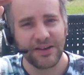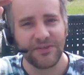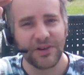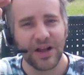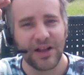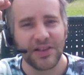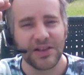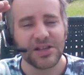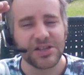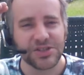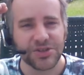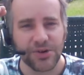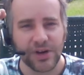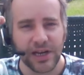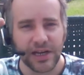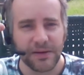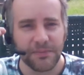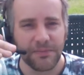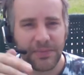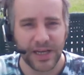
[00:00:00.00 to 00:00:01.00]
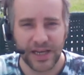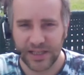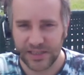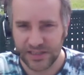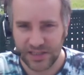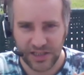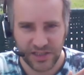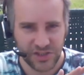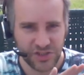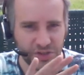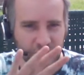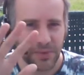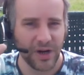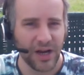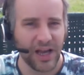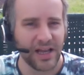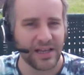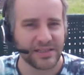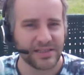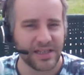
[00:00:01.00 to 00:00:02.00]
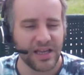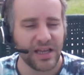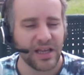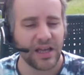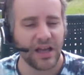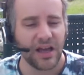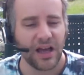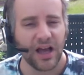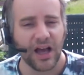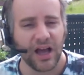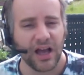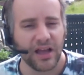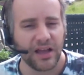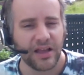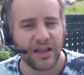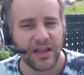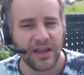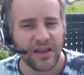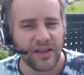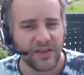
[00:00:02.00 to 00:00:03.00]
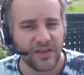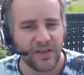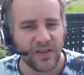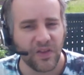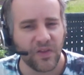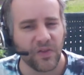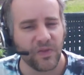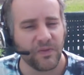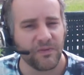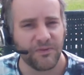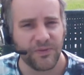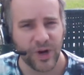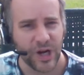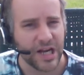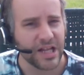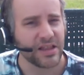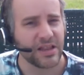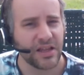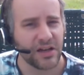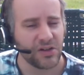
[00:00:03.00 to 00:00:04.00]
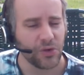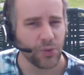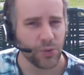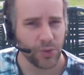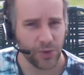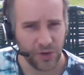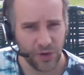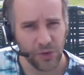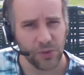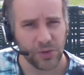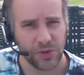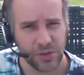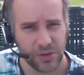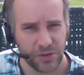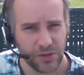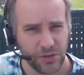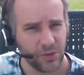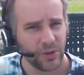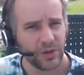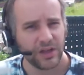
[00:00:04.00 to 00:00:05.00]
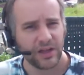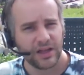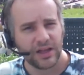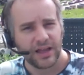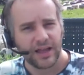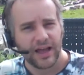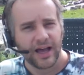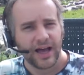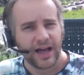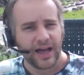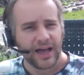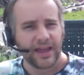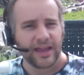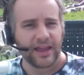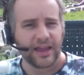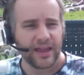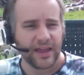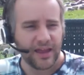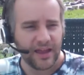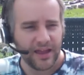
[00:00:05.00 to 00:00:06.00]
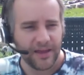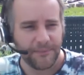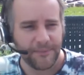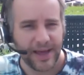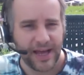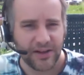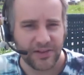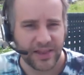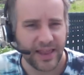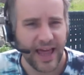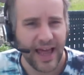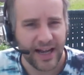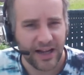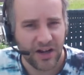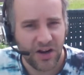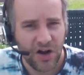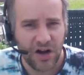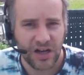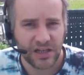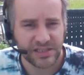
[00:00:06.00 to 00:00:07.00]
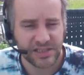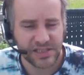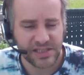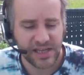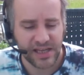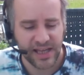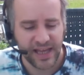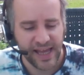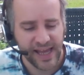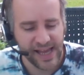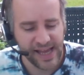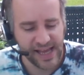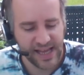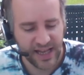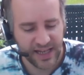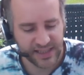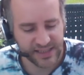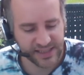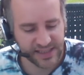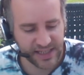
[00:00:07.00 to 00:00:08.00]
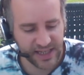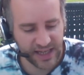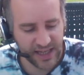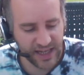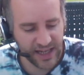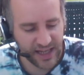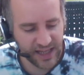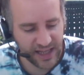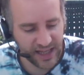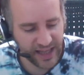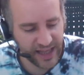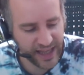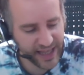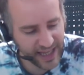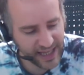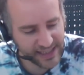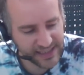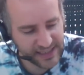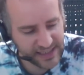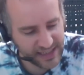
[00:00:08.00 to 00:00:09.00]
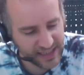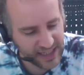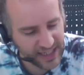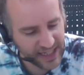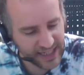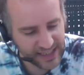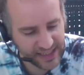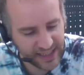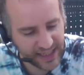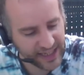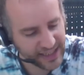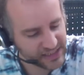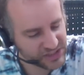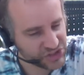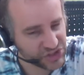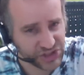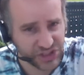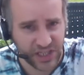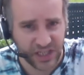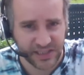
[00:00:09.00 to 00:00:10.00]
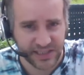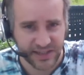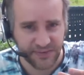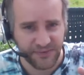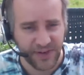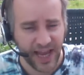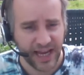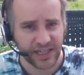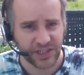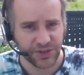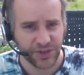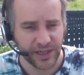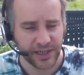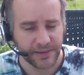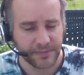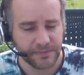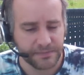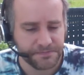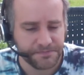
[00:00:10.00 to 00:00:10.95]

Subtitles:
even on the screen, because the consumer has uh, very little or no clue uh, about that cost, and it just doesn't factor in.